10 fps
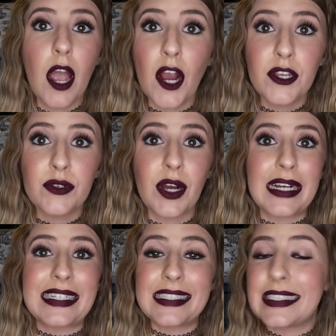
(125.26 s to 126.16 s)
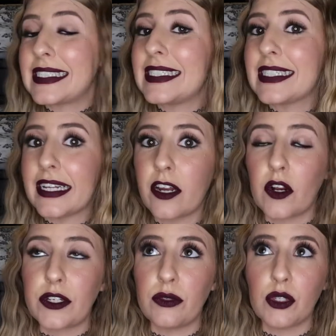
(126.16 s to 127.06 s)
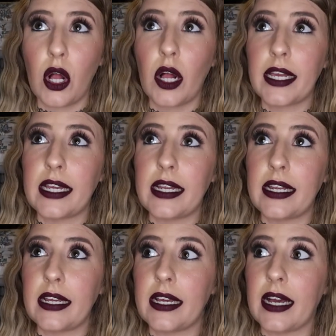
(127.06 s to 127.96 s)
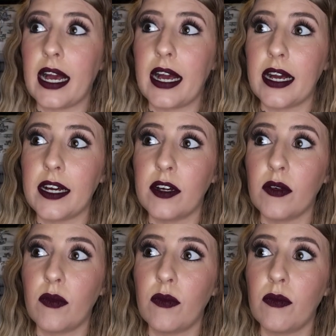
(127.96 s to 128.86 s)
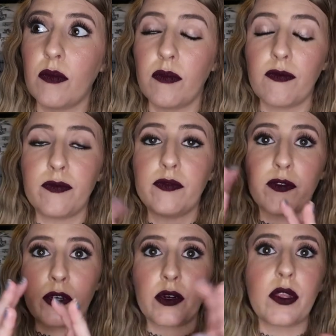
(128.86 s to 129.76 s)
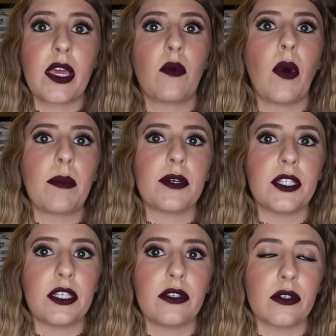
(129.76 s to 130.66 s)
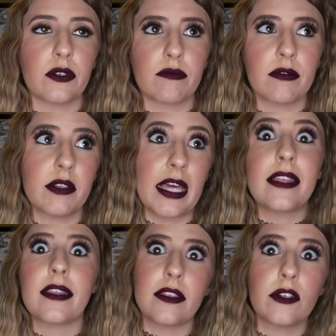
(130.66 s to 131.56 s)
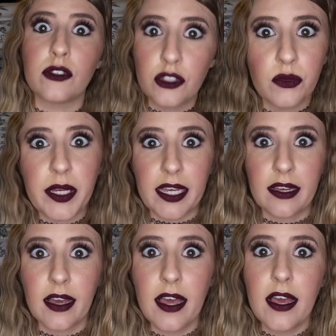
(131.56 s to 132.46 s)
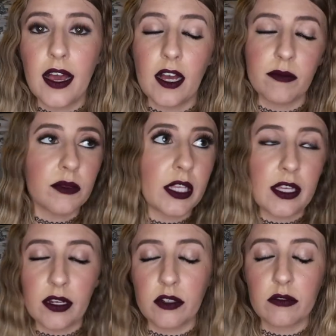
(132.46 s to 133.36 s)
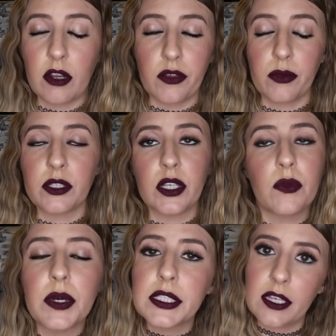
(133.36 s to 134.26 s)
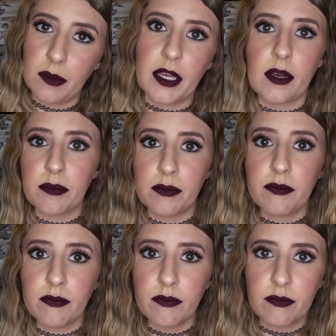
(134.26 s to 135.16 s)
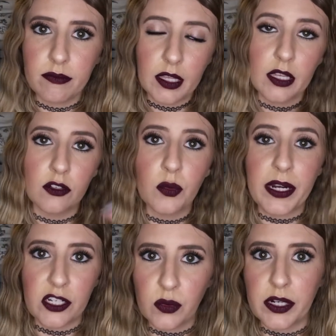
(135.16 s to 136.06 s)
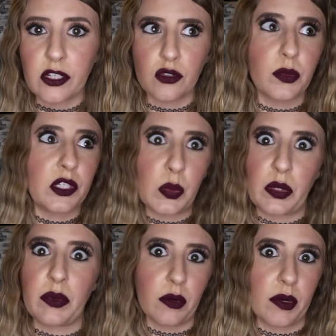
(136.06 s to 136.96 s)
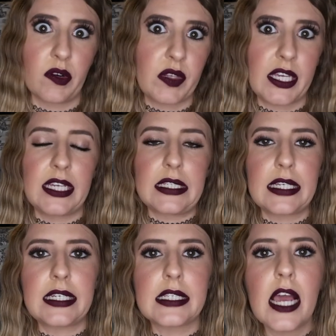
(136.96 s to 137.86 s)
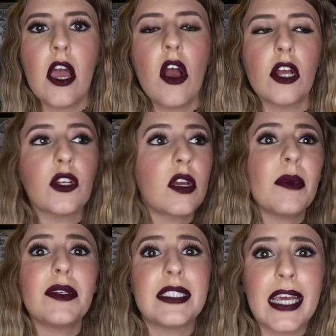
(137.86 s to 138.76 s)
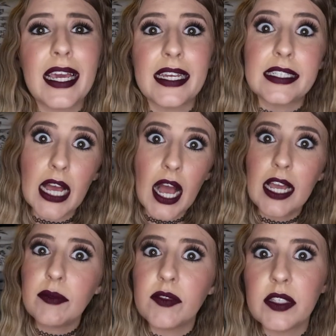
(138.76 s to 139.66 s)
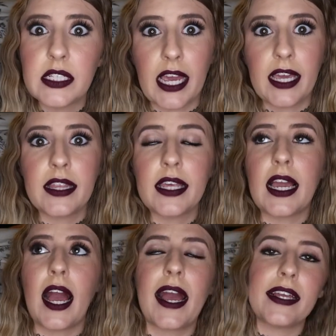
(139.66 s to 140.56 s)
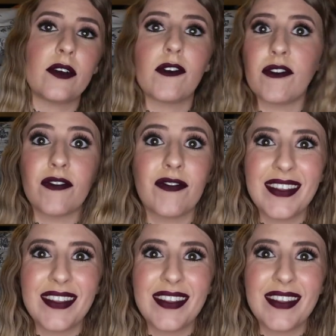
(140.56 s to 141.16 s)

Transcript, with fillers: Are you talking season? Are you talking uh, for like what particular thing that they're doing? Um, like in other words, like what's coming up in twenty twenty or twenty twenty-one or whatever the case is. We're talking about day, time of the day. Like I don't...